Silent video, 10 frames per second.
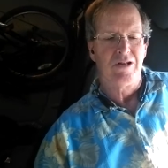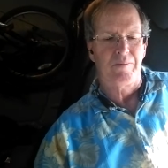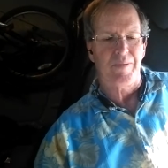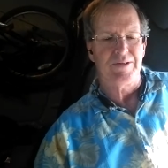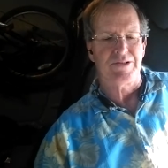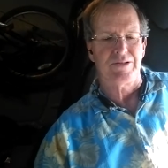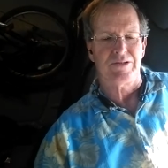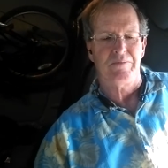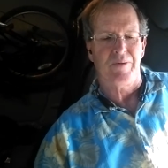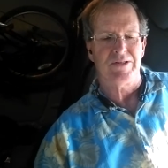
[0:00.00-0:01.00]
your
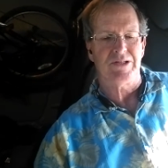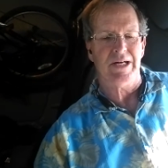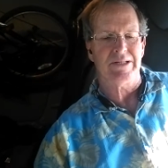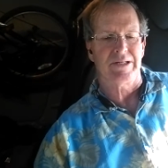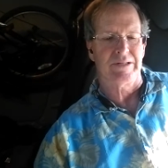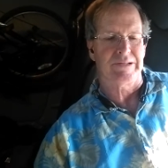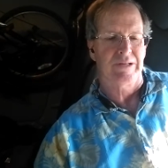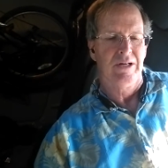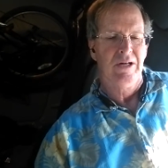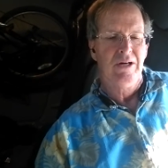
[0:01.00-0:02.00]
princes and princesses,
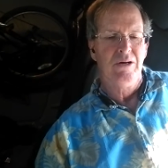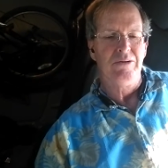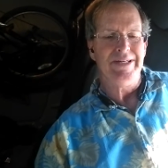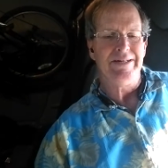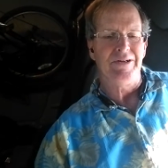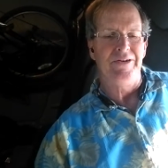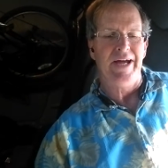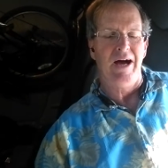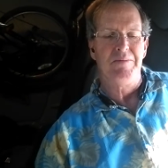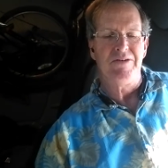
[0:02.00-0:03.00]
who kneel
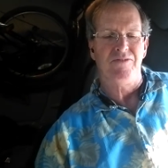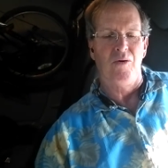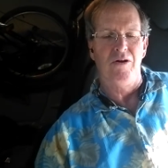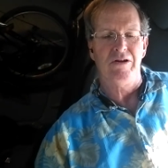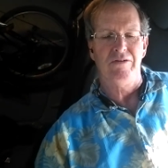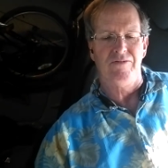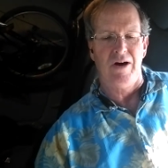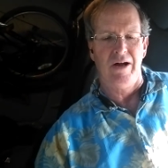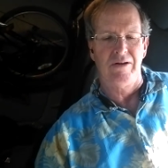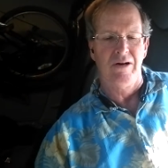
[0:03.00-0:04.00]
down before you,
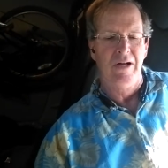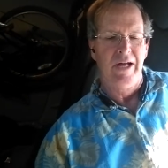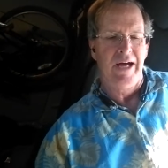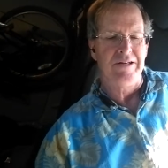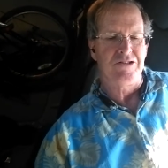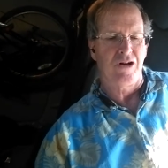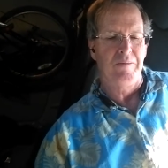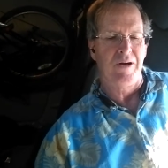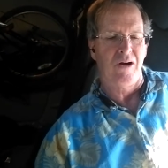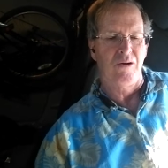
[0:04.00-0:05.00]
Father, and
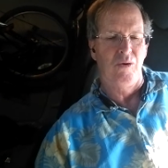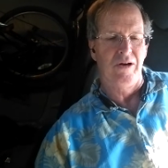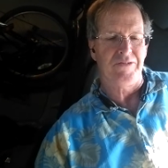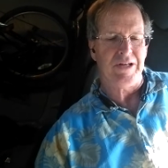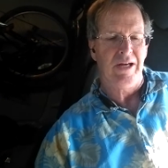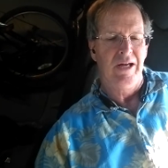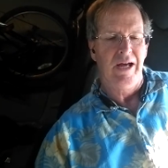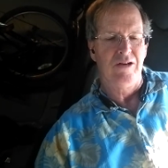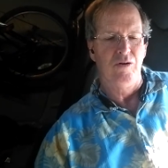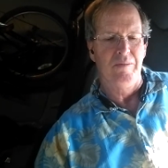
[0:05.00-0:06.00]
determine our loyalty,
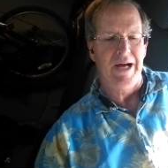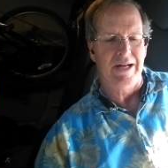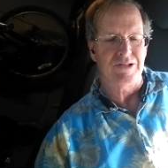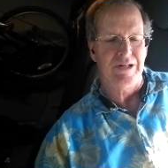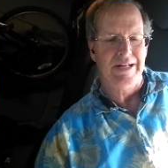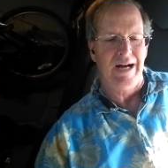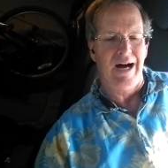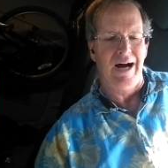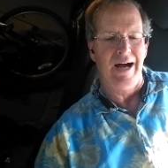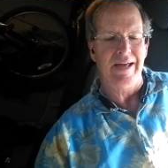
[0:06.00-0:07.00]
and who imagine an
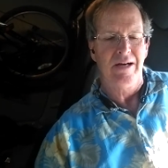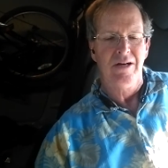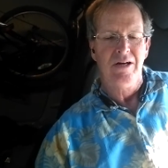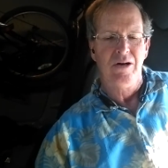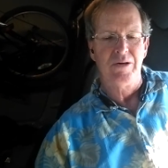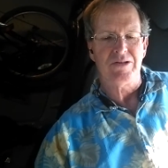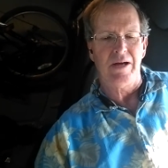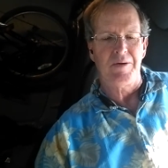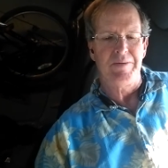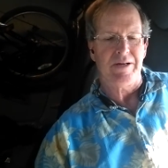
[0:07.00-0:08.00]
I who is
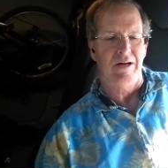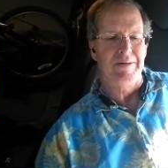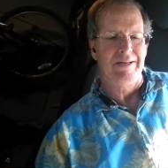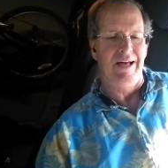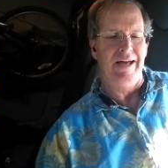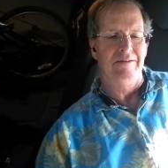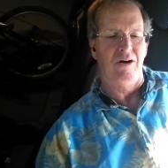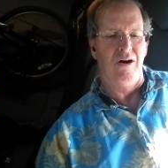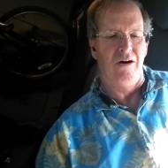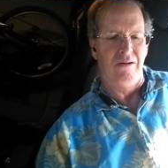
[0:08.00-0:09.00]
able to become a light of
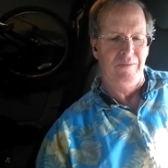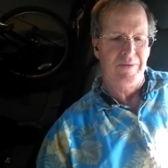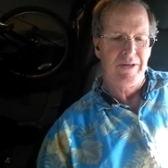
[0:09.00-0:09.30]
all.